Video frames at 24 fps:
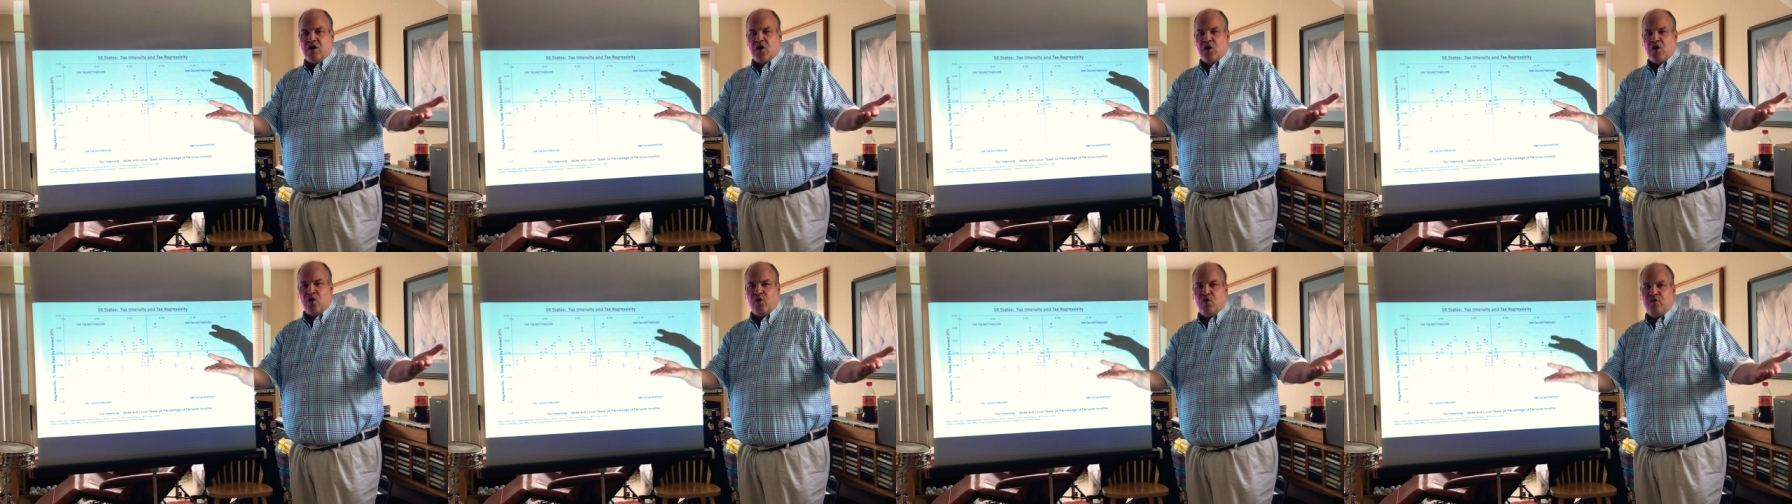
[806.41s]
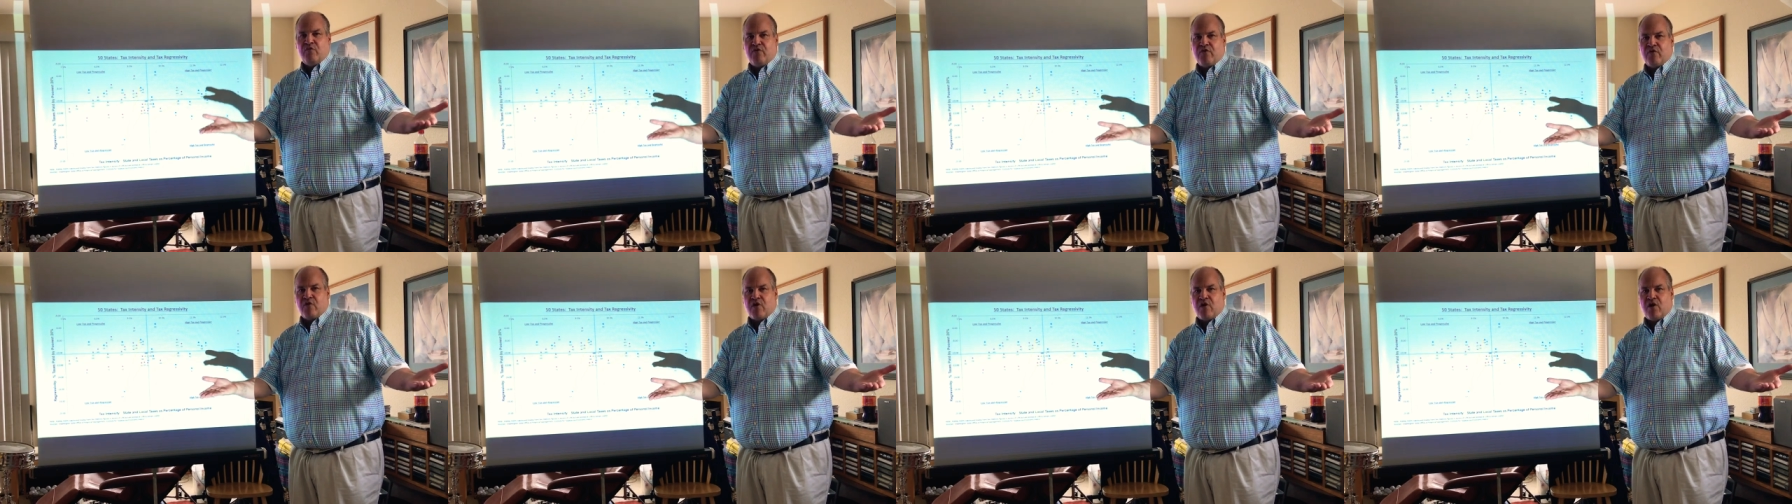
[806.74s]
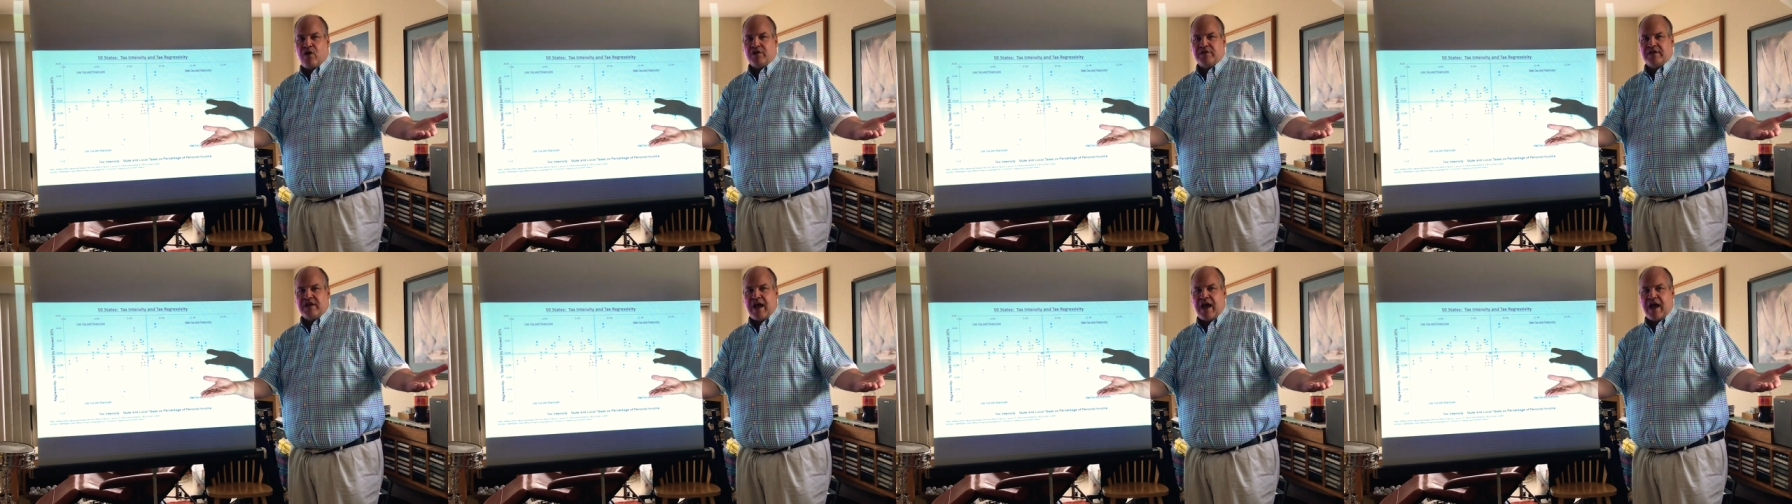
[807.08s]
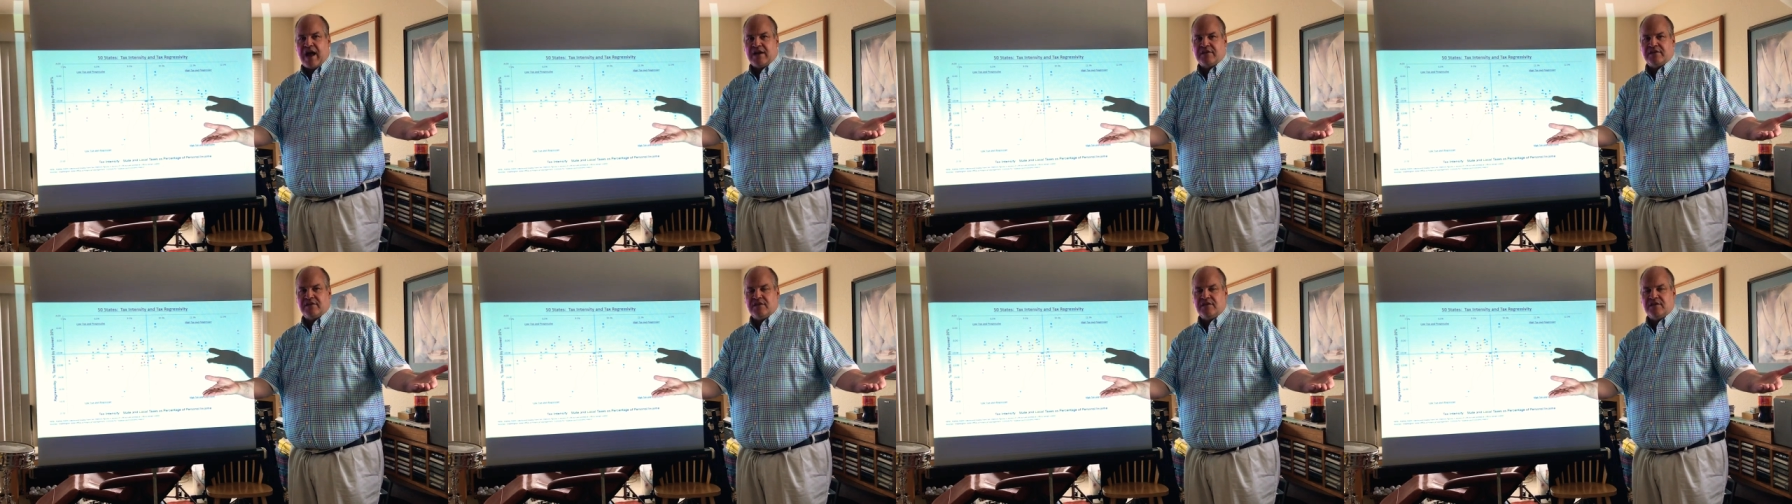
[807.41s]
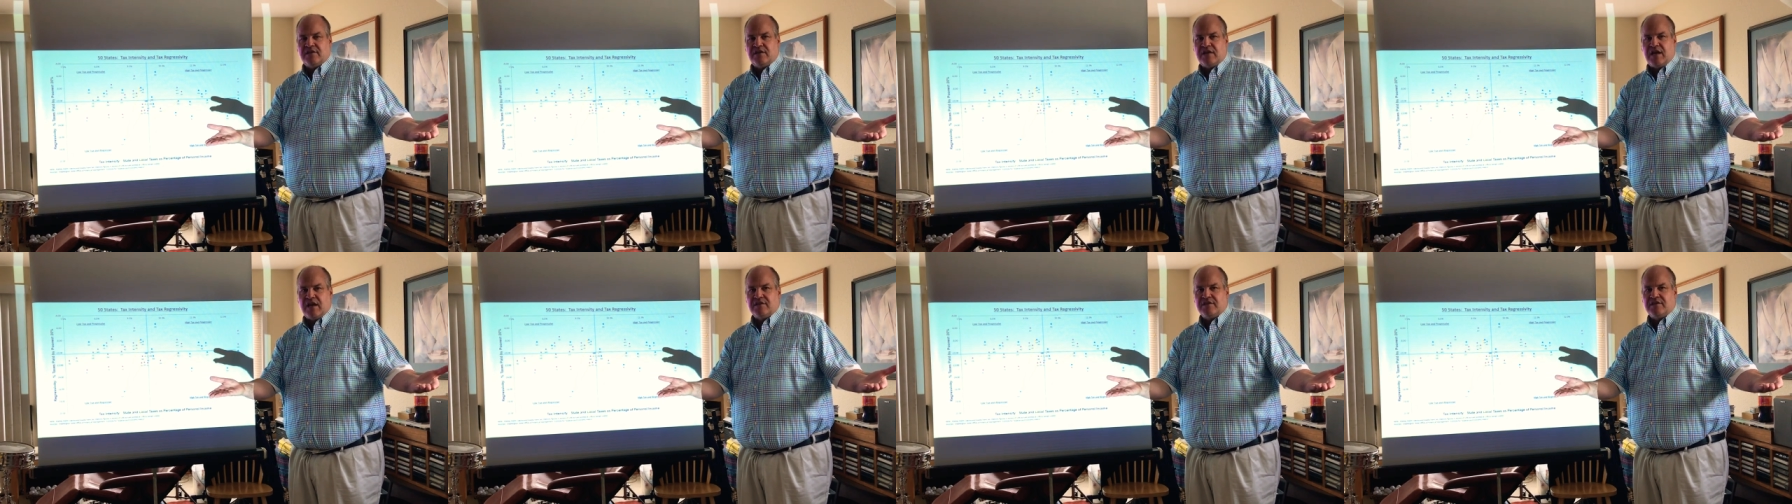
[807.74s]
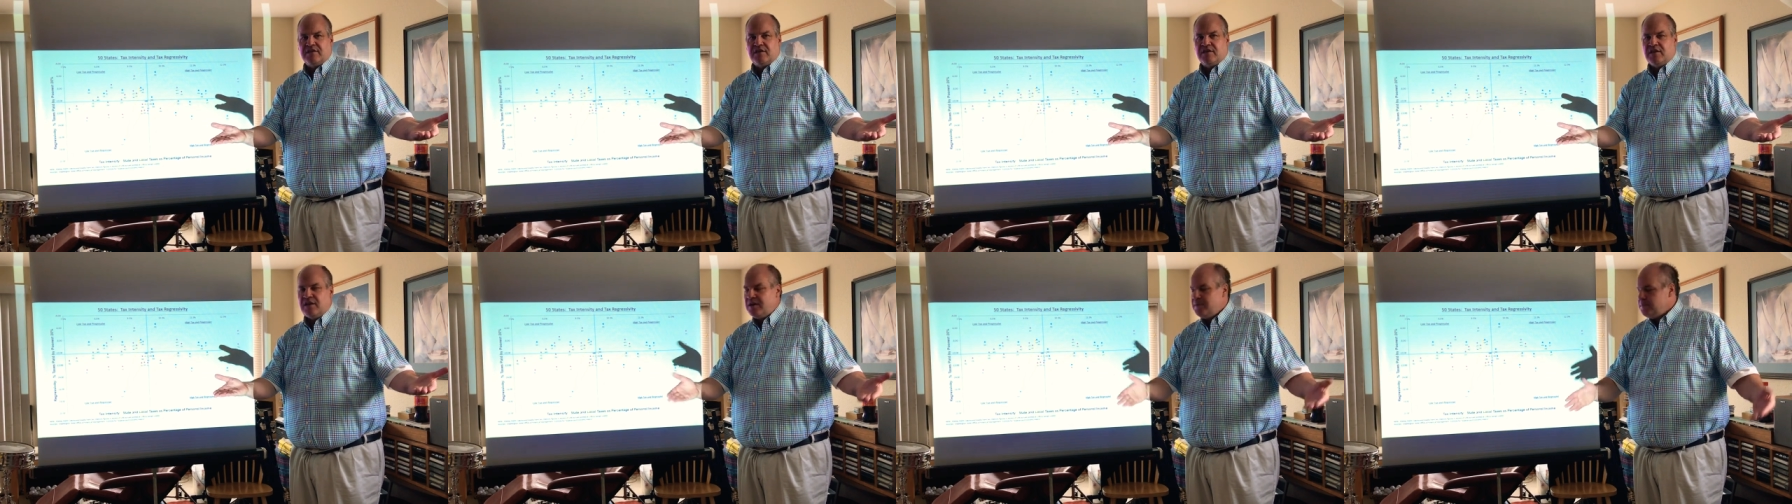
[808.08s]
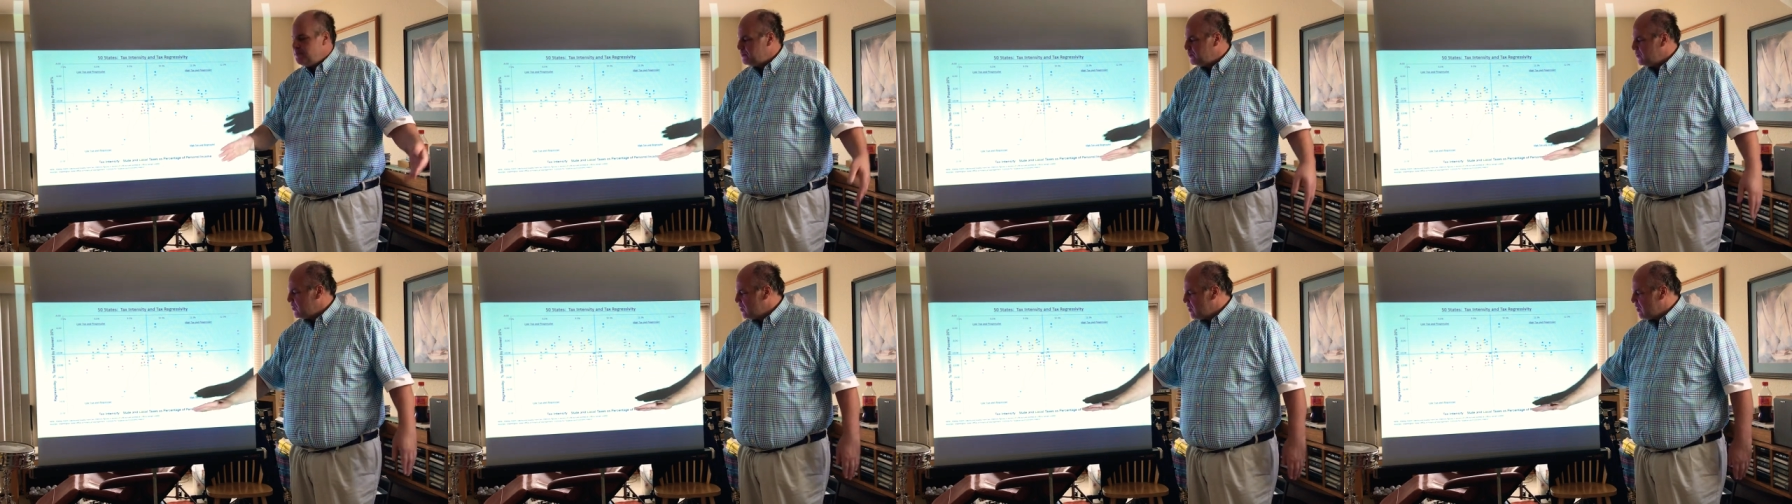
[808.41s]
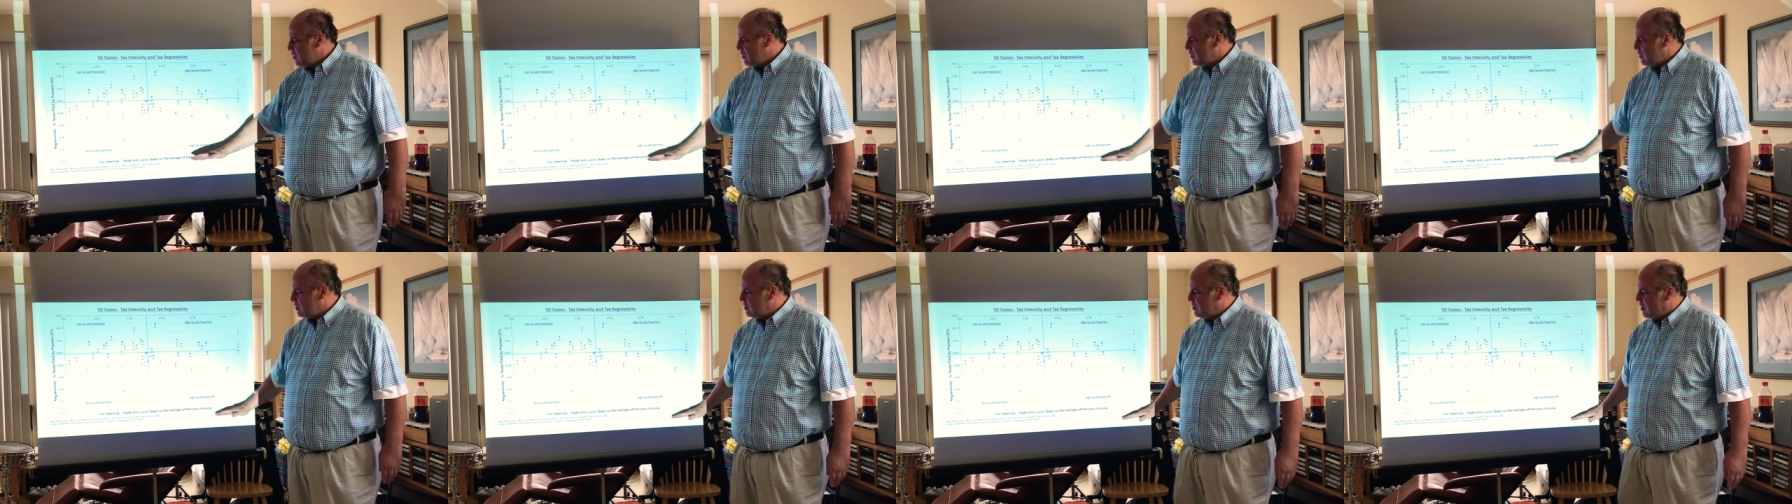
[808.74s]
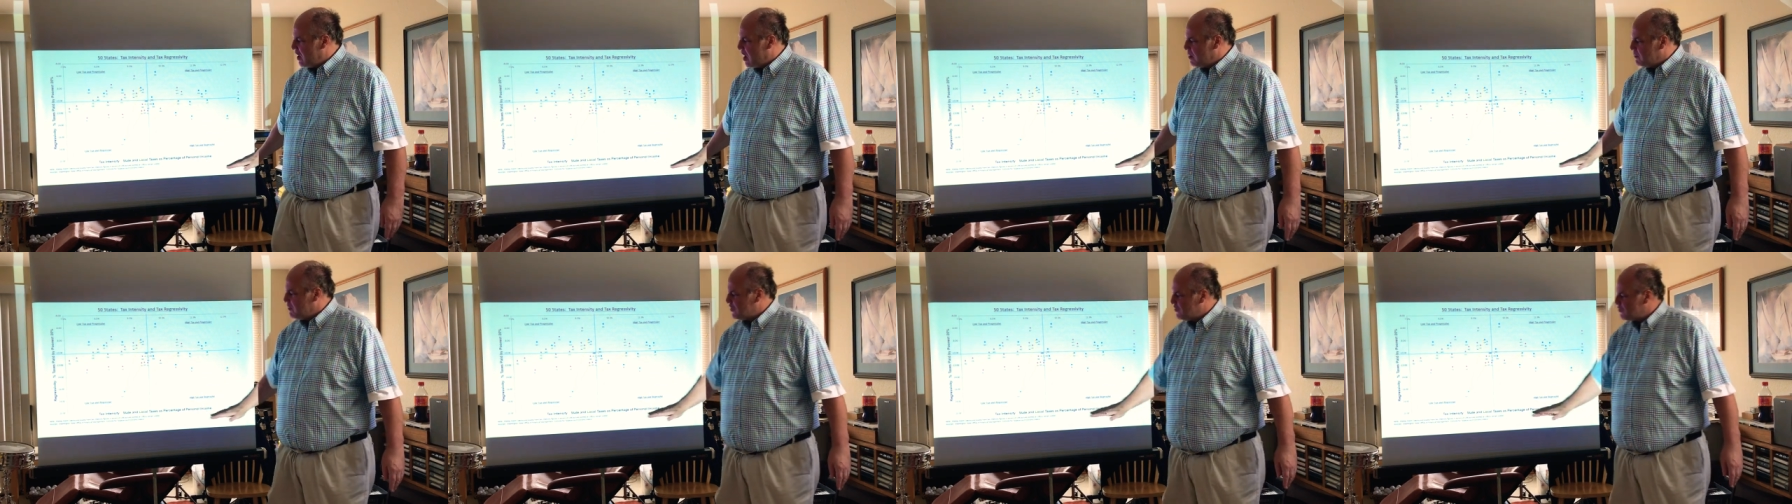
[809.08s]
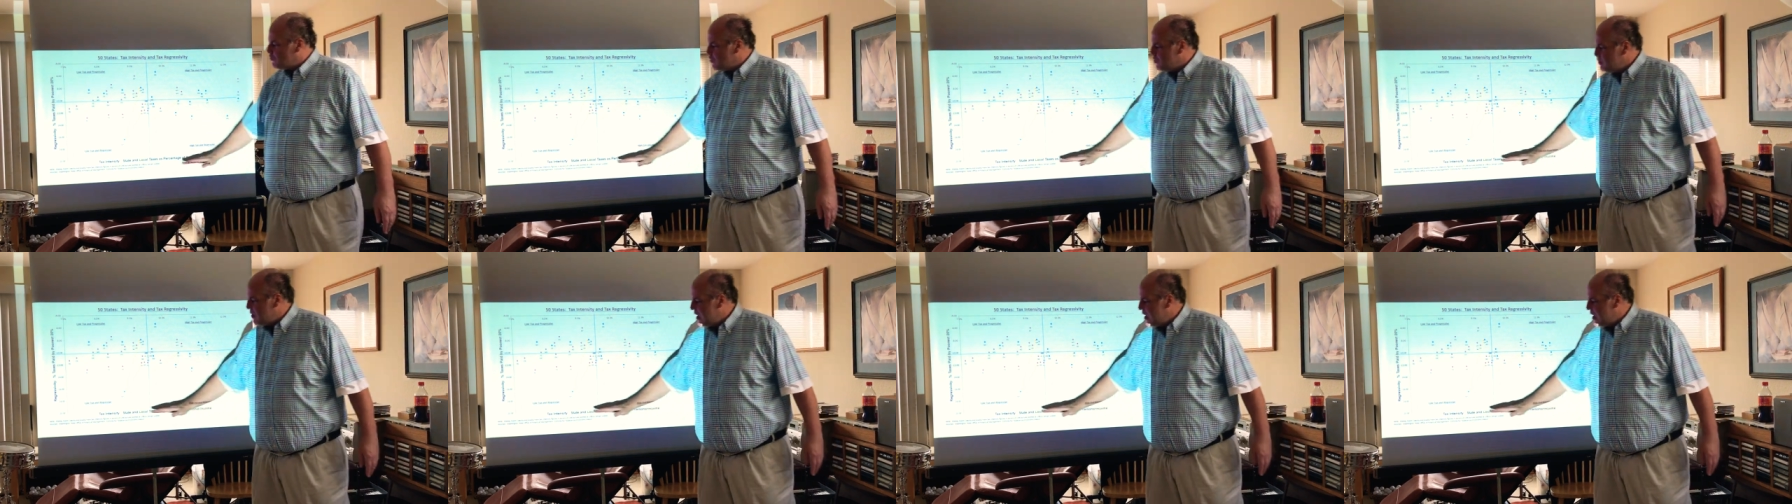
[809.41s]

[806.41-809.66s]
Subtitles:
overall tax intensity, how much we're